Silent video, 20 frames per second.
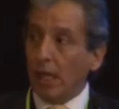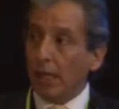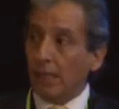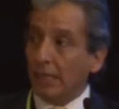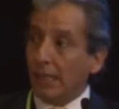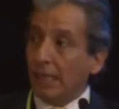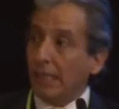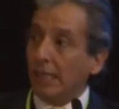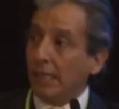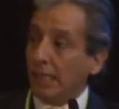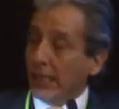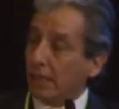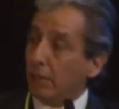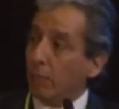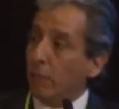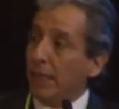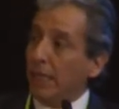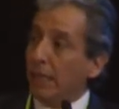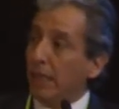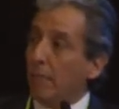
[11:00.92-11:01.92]
as it has
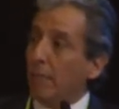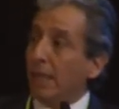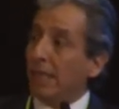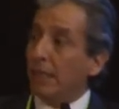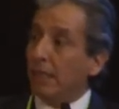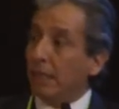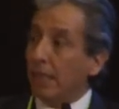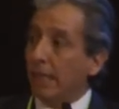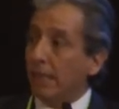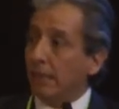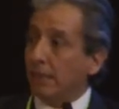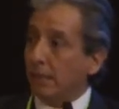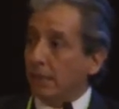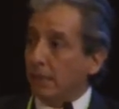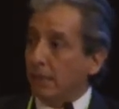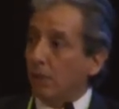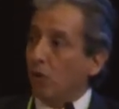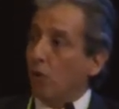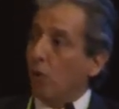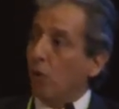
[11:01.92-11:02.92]
been a
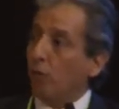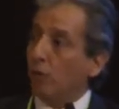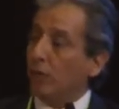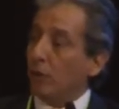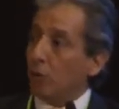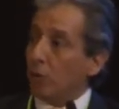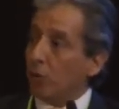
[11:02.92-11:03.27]
mandate of the